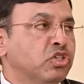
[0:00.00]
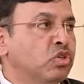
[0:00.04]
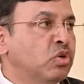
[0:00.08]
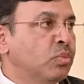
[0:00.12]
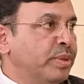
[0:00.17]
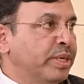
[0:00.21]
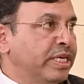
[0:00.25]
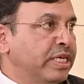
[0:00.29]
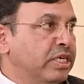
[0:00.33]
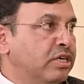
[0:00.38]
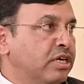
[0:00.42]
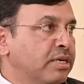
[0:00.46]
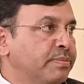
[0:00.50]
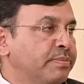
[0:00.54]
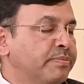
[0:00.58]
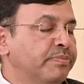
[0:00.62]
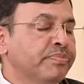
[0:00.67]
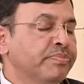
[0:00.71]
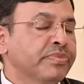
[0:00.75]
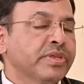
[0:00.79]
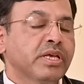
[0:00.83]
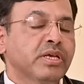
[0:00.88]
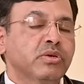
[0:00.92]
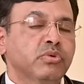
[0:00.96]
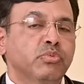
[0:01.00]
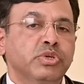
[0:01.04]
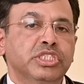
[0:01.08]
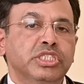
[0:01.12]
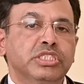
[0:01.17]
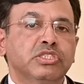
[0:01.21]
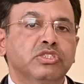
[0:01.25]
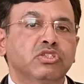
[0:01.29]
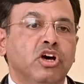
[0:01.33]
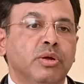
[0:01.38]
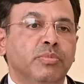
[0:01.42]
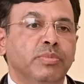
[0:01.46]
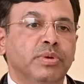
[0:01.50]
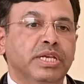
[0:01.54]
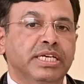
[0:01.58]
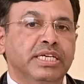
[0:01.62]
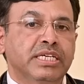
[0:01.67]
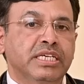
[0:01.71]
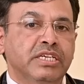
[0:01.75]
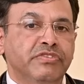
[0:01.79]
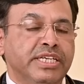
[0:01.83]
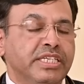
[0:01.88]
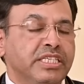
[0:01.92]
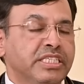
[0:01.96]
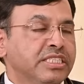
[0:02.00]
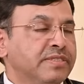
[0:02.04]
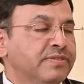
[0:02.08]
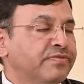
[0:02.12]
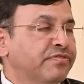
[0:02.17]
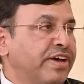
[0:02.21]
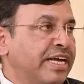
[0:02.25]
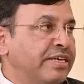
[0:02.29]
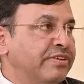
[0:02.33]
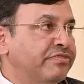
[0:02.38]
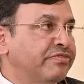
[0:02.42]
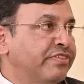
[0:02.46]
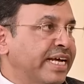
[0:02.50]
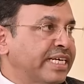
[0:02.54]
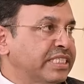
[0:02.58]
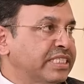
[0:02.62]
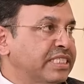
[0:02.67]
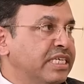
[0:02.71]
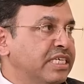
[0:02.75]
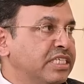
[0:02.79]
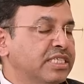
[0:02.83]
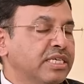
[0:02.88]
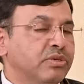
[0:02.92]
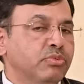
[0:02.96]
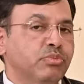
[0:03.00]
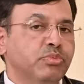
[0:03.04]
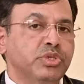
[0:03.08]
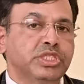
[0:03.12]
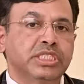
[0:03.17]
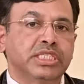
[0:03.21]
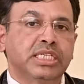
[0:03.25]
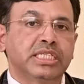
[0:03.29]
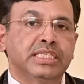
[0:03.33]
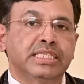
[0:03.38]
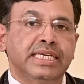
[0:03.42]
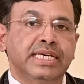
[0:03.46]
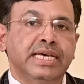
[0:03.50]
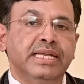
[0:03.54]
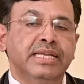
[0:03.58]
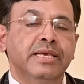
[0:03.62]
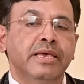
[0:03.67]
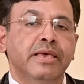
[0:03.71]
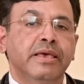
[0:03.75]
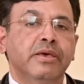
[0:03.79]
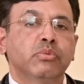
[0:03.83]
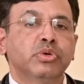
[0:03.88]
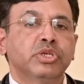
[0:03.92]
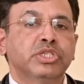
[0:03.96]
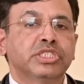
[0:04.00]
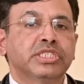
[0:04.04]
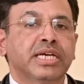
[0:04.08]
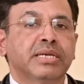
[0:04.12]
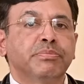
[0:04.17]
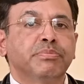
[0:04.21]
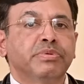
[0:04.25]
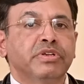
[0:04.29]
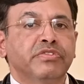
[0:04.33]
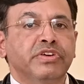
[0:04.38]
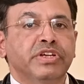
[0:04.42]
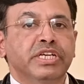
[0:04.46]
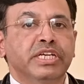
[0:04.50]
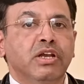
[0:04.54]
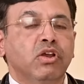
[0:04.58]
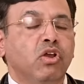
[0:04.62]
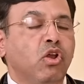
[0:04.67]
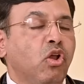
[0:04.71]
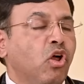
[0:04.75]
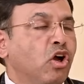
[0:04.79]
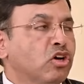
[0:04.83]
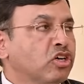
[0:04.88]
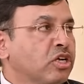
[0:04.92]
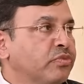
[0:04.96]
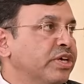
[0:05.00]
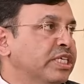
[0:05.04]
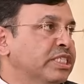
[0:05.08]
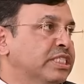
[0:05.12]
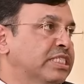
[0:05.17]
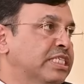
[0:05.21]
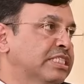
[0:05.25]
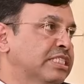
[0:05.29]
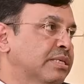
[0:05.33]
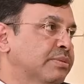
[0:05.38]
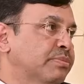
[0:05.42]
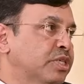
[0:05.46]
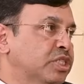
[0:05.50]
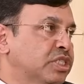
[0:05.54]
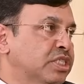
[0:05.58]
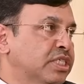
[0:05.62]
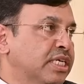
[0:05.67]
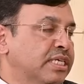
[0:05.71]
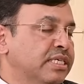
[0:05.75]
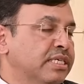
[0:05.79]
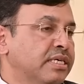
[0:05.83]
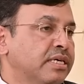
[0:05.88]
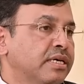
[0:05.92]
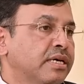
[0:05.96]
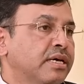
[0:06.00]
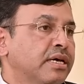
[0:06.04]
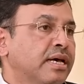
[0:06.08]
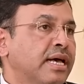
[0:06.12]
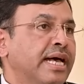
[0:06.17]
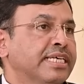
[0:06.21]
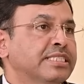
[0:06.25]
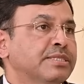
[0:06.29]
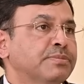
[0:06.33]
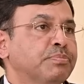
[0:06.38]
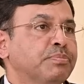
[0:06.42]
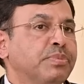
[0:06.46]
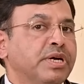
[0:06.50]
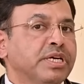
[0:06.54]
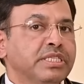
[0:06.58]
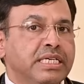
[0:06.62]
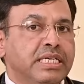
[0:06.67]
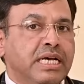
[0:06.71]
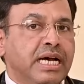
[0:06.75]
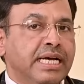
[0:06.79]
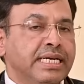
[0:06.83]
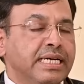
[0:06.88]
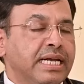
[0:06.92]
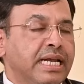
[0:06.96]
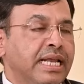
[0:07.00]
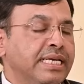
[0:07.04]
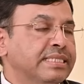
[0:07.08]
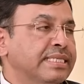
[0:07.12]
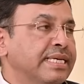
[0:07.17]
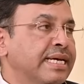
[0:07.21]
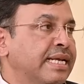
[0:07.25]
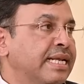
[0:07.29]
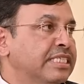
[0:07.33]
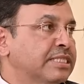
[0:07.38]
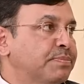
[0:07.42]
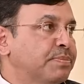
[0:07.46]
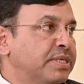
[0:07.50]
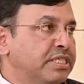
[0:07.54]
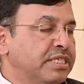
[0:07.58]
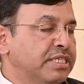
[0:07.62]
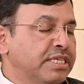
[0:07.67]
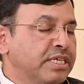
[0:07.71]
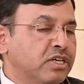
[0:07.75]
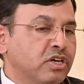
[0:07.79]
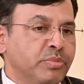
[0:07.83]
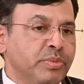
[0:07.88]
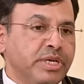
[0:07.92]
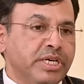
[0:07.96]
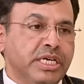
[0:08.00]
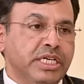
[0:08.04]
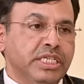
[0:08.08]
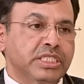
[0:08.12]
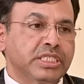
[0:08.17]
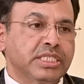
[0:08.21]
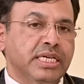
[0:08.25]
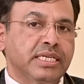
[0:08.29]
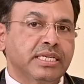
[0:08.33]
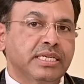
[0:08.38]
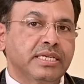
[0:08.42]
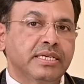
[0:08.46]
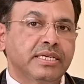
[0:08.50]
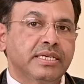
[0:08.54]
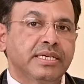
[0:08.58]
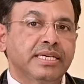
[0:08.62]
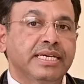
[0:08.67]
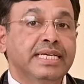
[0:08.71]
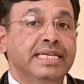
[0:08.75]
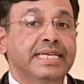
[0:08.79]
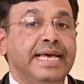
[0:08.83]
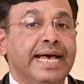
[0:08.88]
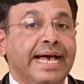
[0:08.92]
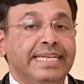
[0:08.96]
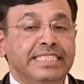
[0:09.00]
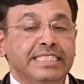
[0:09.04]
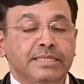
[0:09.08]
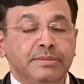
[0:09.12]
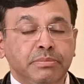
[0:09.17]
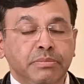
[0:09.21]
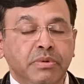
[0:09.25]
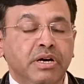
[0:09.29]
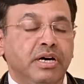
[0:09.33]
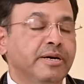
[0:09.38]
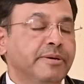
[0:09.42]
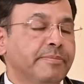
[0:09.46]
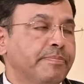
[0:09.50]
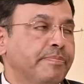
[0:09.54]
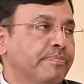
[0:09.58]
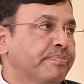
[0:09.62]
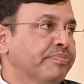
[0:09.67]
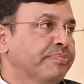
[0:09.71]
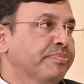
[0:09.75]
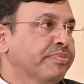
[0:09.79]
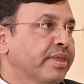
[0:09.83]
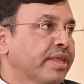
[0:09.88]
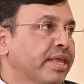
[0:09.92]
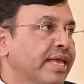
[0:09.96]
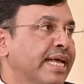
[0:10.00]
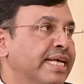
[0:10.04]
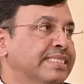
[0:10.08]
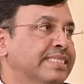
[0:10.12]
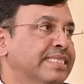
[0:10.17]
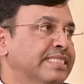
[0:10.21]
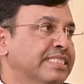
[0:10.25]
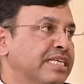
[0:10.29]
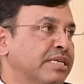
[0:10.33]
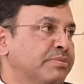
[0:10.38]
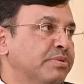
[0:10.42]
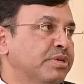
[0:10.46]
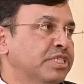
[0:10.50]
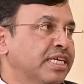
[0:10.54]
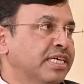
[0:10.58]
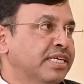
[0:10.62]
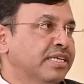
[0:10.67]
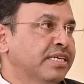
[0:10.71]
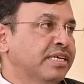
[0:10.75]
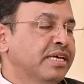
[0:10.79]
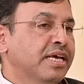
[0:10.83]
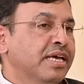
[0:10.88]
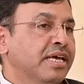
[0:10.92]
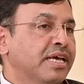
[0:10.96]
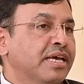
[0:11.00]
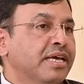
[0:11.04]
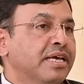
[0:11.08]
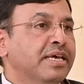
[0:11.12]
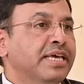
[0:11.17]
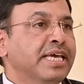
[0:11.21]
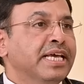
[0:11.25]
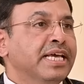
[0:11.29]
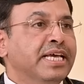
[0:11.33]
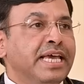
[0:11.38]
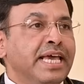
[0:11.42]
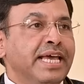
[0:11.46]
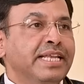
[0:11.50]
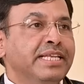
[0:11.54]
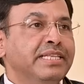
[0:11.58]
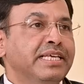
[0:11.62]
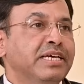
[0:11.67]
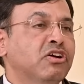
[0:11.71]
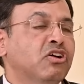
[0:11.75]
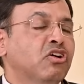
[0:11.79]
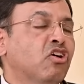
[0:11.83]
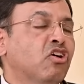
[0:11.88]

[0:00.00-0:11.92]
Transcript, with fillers: the whooping cough, which is normally given, these five vaccinations which are there, which can prevent a lot of exacerbation as per the guidelines and as per the recommendation. In asthma, exacerbation. Again, the